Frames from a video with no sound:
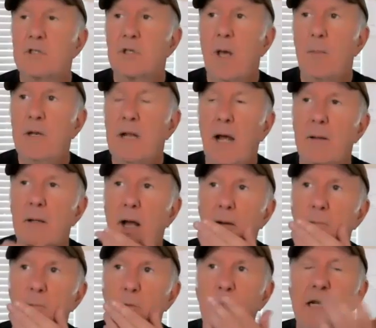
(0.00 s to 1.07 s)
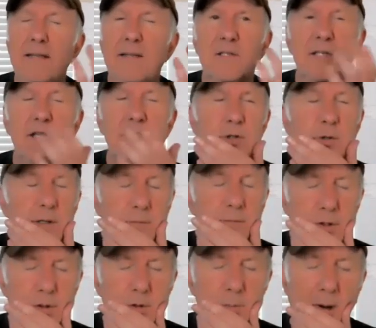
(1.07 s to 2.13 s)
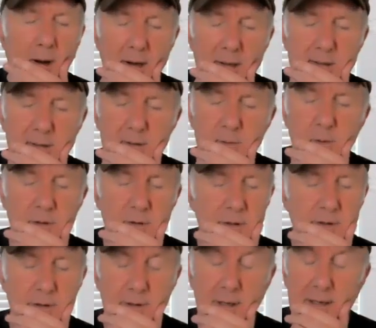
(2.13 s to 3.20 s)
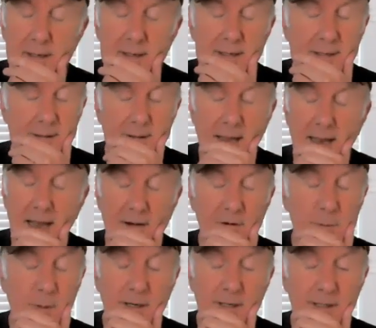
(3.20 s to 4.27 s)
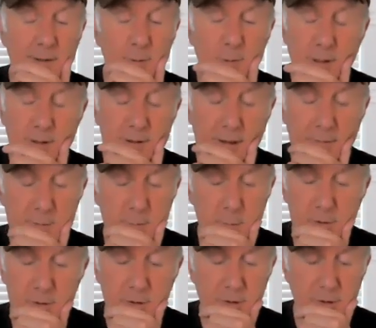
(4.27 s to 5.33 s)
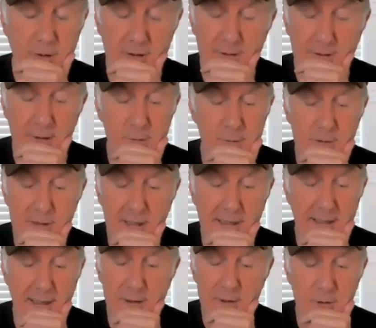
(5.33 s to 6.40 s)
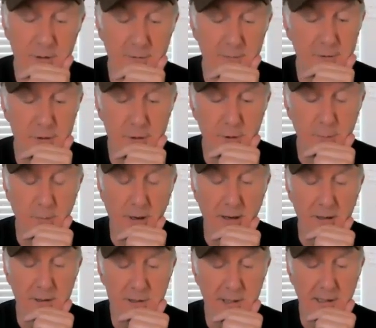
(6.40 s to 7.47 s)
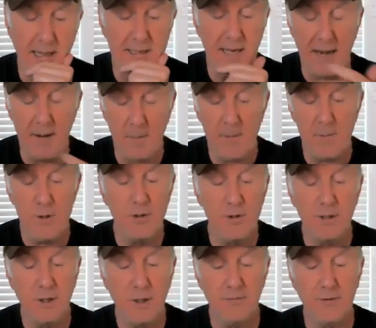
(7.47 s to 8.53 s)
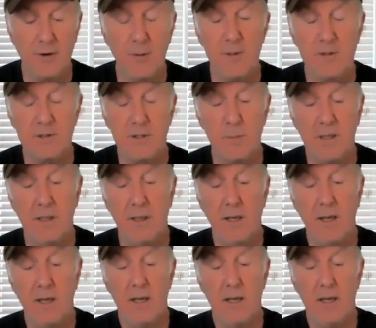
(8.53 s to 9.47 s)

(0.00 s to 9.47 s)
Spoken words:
I mean, I'm reading this history of jukeboxes, which is everybody who loves music should understand the history of the jukebox. And maybe you could confirm this to me.